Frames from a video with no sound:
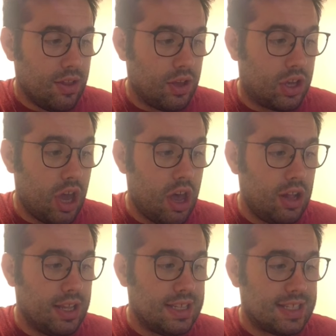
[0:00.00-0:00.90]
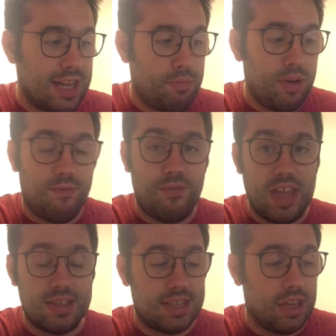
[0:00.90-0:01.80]
"The girl this slipper
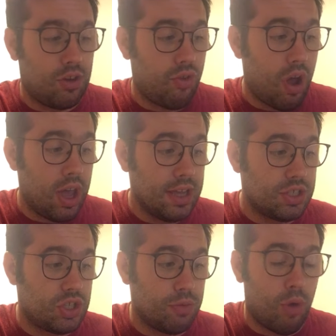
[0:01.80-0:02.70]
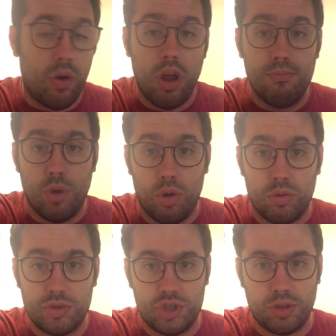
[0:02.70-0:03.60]
fits," he cried. "Tomorrow
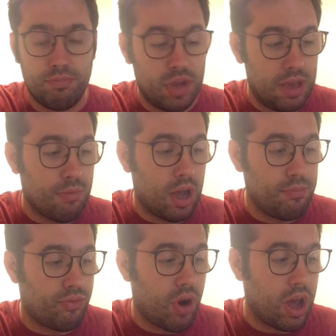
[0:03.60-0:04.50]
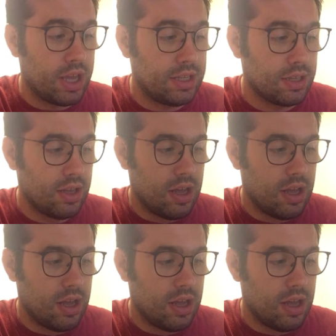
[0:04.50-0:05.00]
morn she'll be my bride.